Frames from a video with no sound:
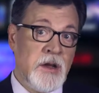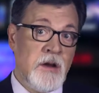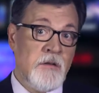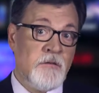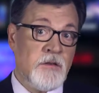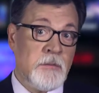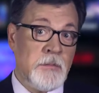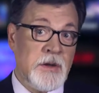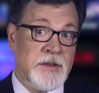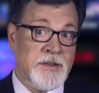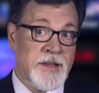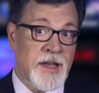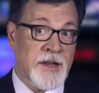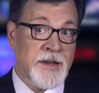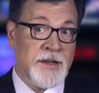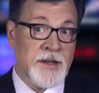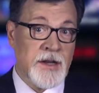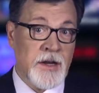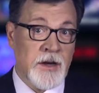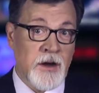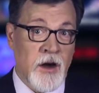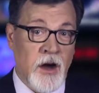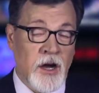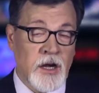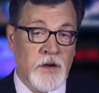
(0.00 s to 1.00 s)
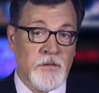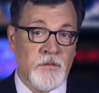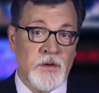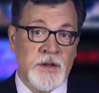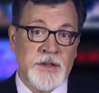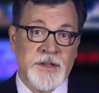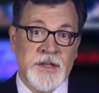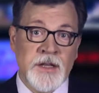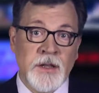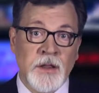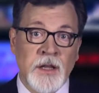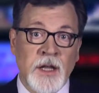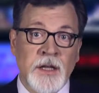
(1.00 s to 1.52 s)
from attending a
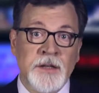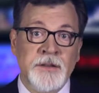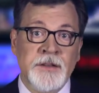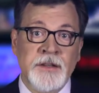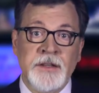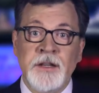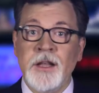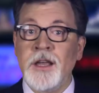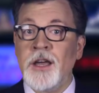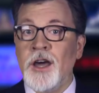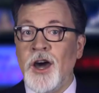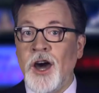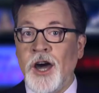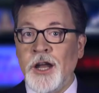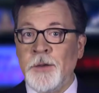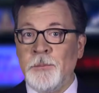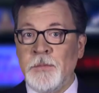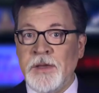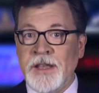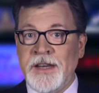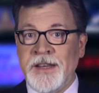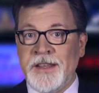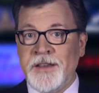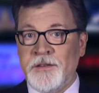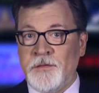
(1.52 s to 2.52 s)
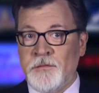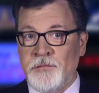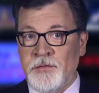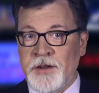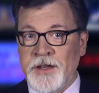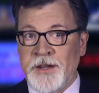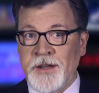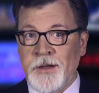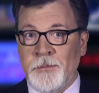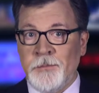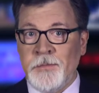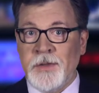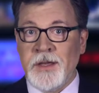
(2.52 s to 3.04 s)
conference in London on media
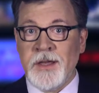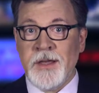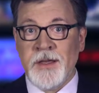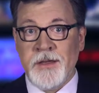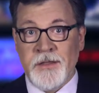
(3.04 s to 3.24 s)
freedom.